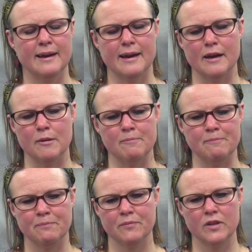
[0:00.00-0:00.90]

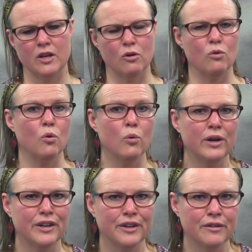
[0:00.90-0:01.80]
Um, you know,
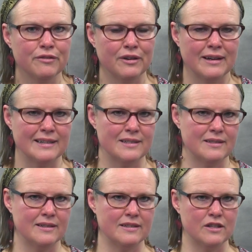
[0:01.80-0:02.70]
oil for it not to
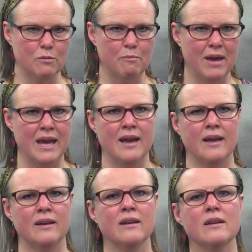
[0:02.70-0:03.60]
stick to the
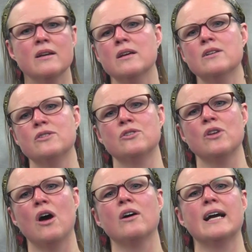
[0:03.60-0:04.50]
pan. So there's
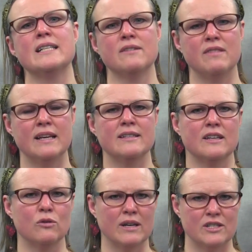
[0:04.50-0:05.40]
all kinds of things
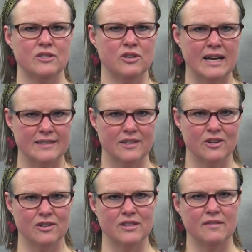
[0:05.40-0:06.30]
and questions you're
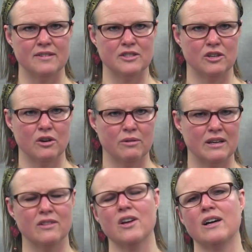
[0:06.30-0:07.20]
asking yourself as you're
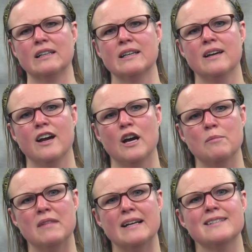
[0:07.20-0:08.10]
going along.
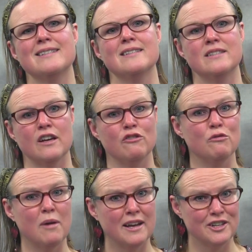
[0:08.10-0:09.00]
Um, that's
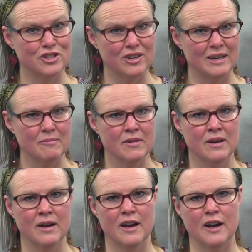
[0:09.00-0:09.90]
self-monitoring.
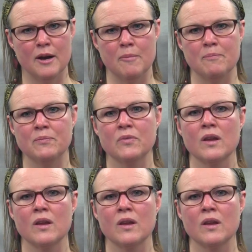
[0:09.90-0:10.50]
Um,